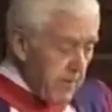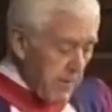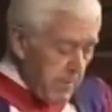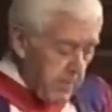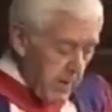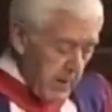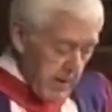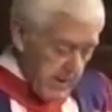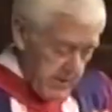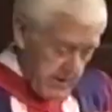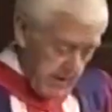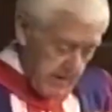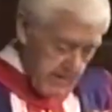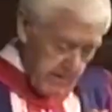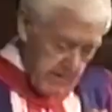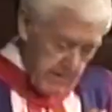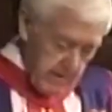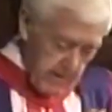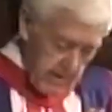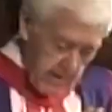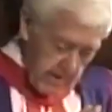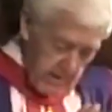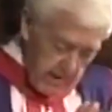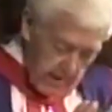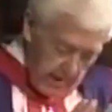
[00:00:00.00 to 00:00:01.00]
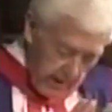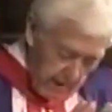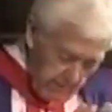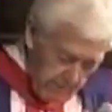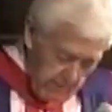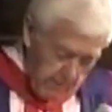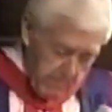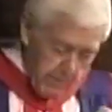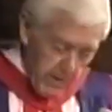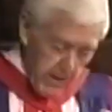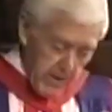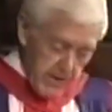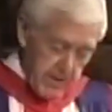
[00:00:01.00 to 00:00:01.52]

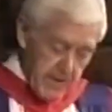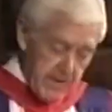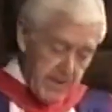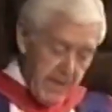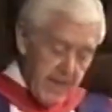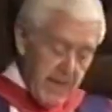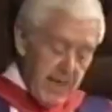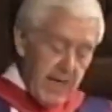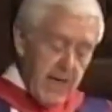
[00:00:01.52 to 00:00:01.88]
person